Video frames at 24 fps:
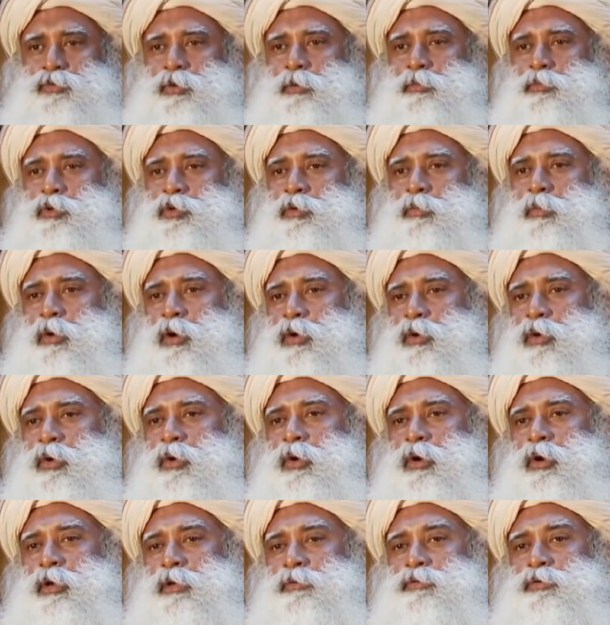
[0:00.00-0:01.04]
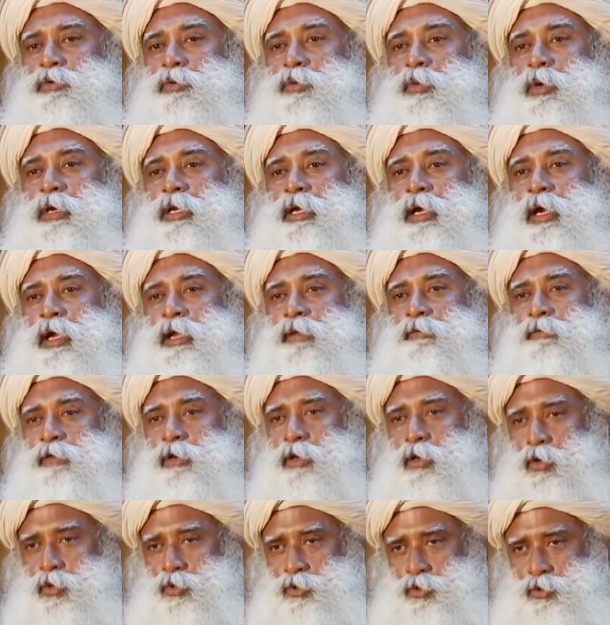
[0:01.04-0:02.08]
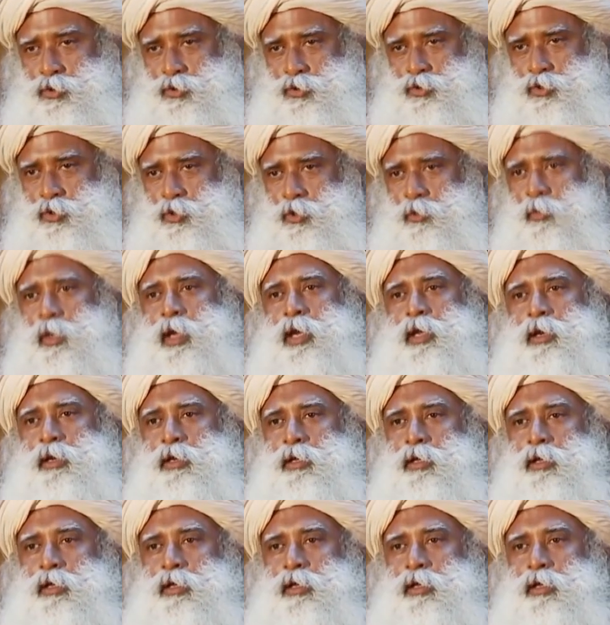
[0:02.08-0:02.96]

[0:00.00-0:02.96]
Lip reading: from tomorrow all of you what kind of clothes you should wear,